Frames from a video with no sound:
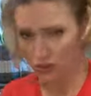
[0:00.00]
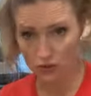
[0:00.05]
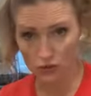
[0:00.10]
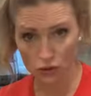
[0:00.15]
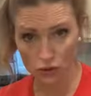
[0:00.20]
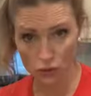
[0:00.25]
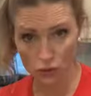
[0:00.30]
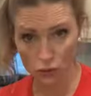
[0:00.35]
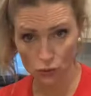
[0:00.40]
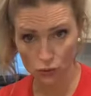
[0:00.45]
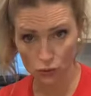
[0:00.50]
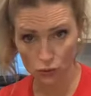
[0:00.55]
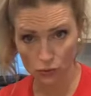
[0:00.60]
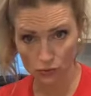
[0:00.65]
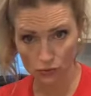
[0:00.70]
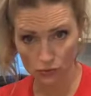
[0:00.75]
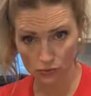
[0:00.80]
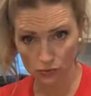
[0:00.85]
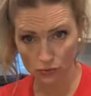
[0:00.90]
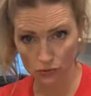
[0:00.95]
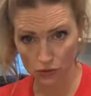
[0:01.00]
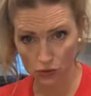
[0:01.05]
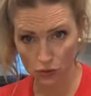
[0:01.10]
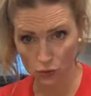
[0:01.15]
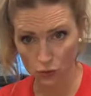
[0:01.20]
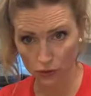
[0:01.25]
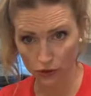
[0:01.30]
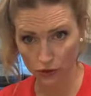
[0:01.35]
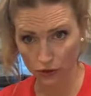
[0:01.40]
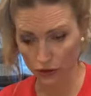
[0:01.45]
the two
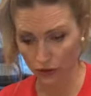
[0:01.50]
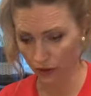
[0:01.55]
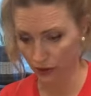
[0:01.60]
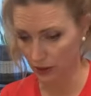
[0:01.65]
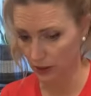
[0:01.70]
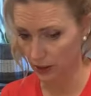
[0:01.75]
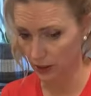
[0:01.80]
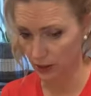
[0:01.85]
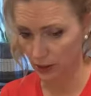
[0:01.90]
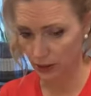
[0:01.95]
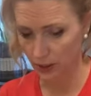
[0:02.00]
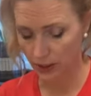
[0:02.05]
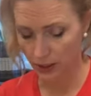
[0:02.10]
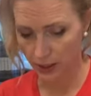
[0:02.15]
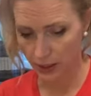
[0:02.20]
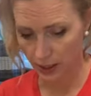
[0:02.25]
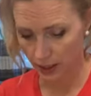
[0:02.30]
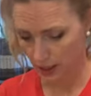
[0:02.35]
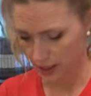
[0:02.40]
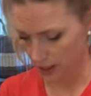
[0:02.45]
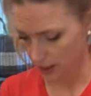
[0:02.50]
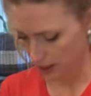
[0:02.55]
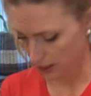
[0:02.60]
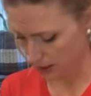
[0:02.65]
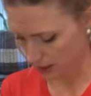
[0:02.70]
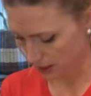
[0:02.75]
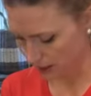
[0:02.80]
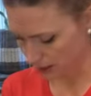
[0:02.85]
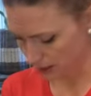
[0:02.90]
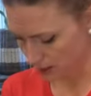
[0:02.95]
are good.
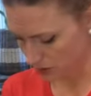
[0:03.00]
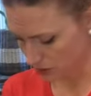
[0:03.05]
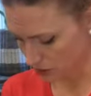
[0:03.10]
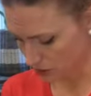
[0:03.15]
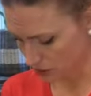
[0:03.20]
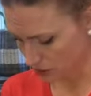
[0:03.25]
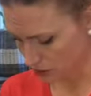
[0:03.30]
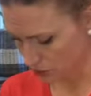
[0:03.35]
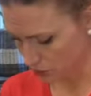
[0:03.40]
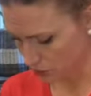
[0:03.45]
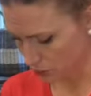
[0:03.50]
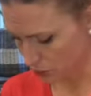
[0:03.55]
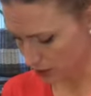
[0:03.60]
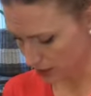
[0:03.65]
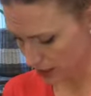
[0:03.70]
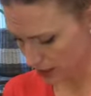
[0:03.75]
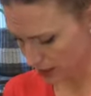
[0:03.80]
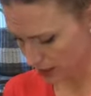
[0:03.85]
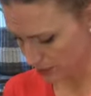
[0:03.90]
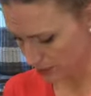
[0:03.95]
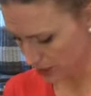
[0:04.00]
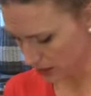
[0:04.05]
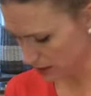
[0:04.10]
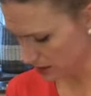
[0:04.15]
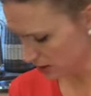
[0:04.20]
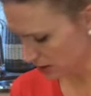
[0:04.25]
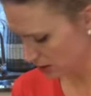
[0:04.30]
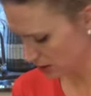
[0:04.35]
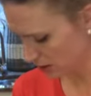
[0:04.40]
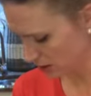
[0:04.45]
And what I
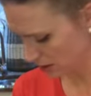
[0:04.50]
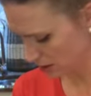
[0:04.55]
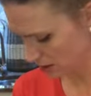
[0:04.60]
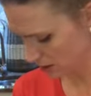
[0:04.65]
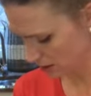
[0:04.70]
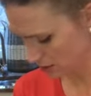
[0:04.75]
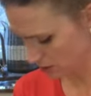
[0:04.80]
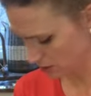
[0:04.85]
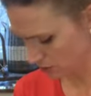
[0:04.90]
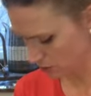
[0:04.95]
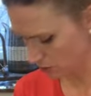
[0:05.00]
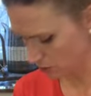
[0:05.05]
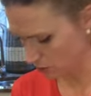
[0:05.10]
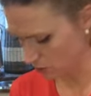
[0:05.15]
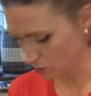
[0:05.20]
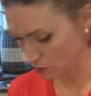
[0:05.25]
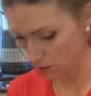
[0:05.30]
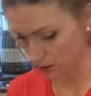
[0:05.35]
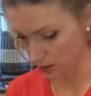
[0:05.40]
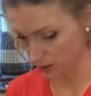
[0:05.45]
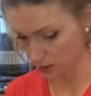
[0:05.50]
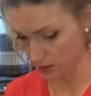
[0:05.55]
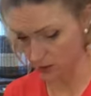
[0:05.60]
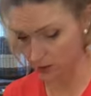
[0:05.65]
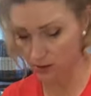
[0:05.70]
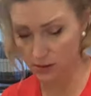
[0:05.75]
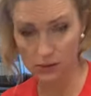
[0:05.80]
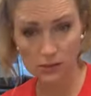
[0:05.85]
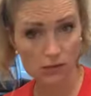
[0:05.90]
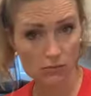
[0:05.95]
made in here
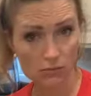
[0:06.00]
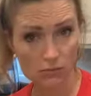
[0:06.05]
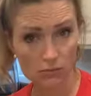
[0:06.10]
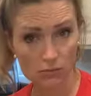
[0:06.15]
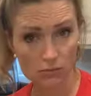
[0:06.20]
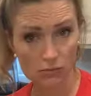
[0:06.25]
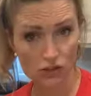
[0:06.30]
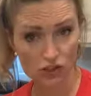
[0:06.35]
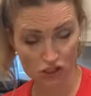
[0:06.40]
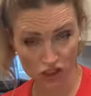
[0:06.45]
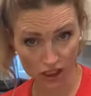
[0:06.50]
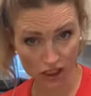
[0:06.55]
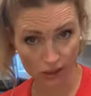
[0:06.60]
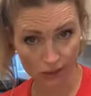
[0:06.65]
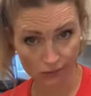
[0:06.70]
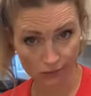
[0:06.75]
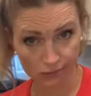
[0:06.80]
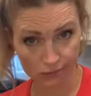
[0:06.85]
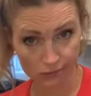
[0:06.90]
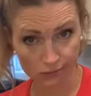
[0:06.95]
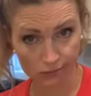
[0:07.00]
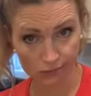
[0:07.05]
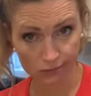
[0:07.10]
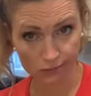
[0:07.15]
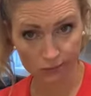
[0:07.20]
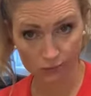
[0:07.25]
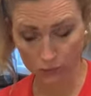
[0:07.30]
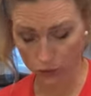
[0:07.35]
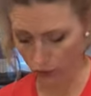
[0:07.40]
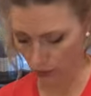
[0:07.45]
was chicken,
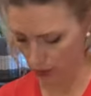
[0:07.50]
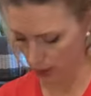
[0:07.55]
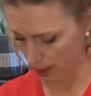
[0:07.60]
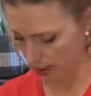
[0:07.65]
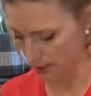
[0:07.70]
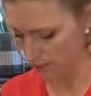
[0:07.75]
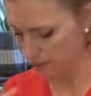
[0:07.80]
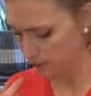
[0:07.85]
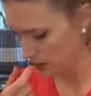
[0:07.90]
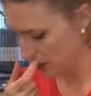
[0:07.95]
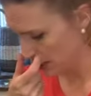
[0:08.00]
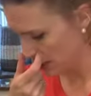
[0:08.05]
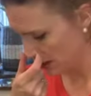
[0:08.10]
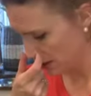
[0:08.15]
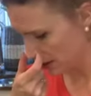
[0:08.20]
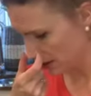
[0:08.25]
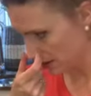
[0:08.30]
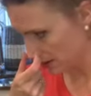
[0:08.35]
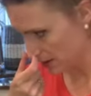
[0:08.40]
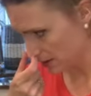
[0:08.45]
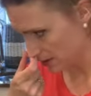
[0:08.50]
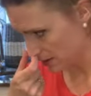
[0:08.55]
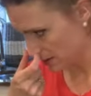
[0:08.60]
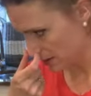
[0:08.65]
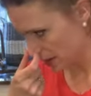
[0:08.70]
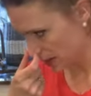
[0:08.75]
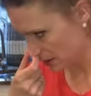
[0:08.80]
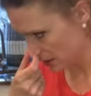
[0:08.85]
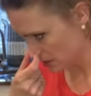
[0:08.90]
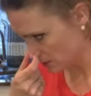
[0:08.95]
okay?
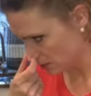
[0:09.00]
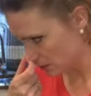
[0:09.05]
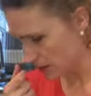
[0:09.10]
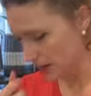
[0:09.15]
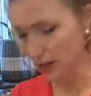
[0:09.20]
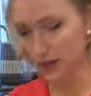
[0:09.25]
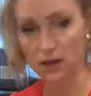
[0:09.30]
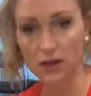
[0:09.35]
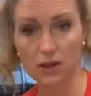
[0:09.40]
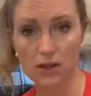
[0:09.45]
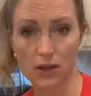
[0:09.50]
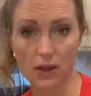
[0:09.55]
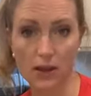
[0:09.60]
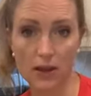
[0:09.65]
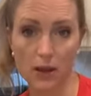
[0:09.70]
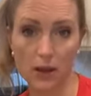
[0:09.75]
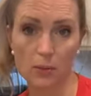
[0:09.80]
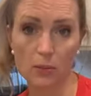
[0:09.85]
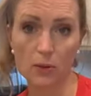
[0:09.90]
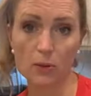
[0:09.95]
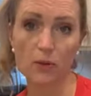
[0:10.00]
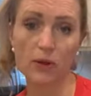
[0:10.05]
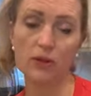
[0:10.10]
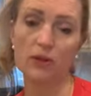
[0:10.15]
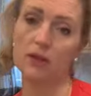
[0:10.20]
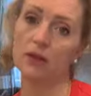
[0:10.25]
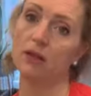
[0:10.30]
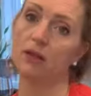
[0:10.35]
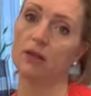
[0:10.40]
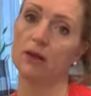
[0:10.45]
That's probably the number
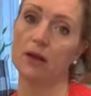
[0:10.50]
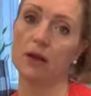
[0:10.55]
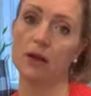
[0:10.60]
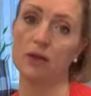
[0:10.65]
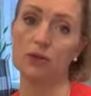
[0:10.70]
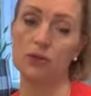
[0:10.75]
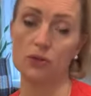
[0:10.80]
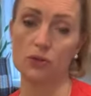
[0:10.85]
one thing that I